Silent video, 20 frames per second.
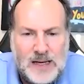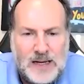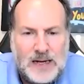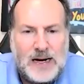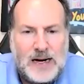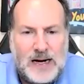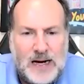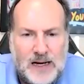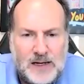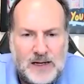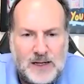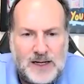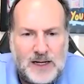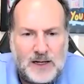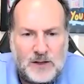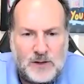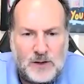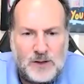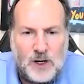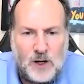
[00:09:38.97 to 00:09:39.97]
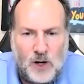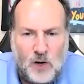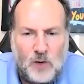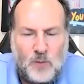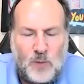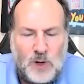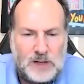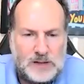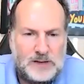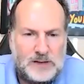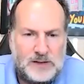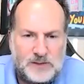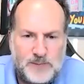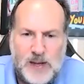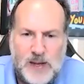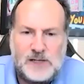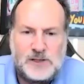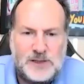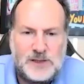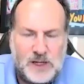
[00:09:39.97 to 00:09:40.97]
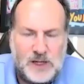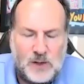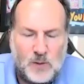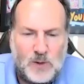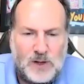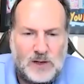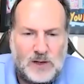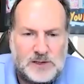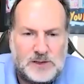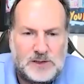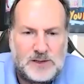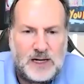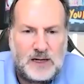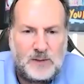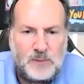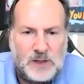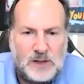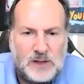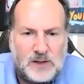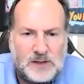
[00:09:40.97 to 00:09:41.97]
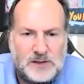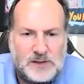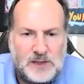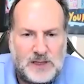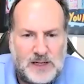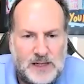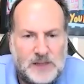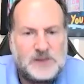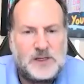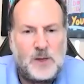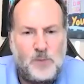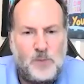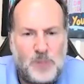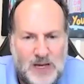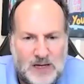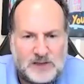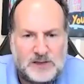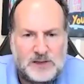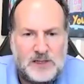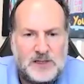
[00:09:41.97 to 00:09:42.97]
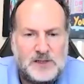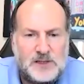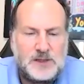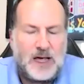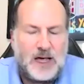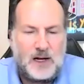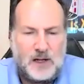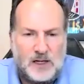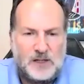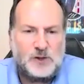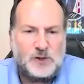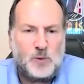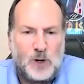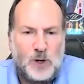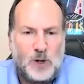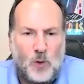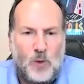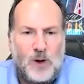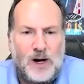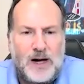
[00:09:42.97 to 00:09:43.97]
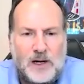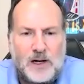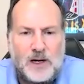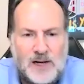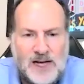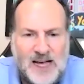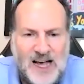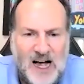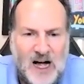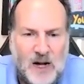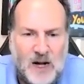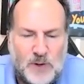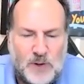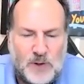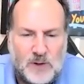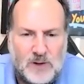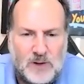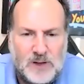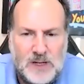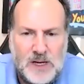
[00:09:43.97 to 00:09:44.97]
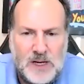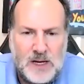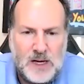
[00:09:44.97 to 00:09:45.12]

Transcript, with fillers: Uh, you need to do your homework, especially in real estate, because it is a business that does require capital